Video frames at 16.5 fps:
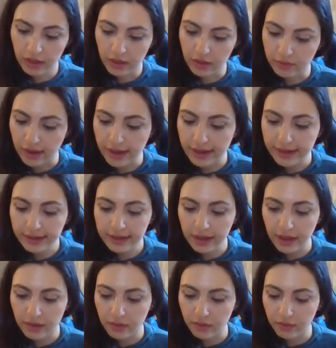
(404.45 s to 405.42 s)
Finding
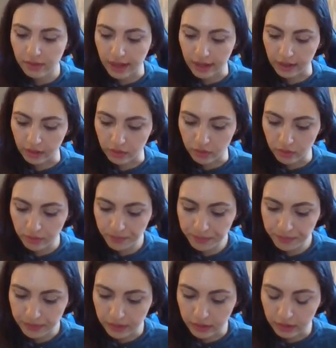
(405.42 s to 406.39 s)
unknown angle,
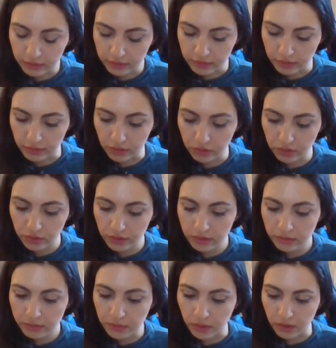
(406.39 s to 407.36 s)
the
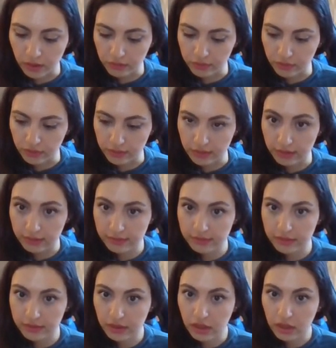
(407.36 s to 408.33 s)
learning part for
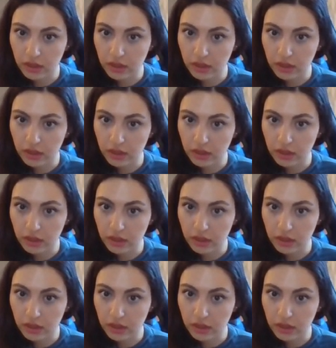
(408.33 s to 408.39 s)
this